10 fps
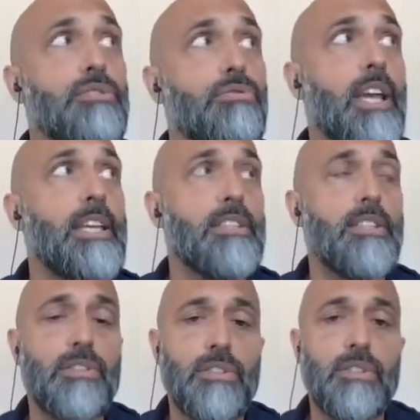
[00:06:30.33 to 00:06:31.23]
related
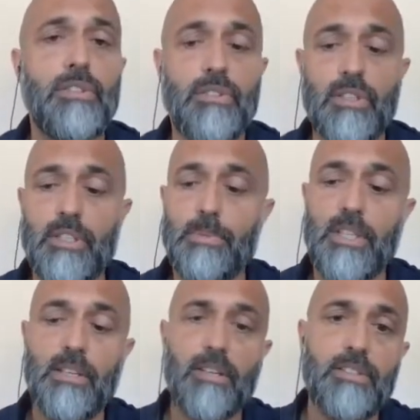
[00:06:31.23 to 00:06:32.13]
to this
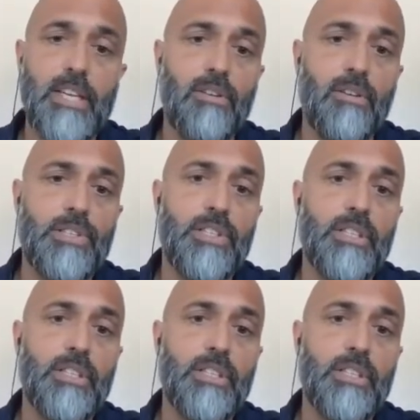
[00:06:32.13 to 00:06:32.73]
particular technology.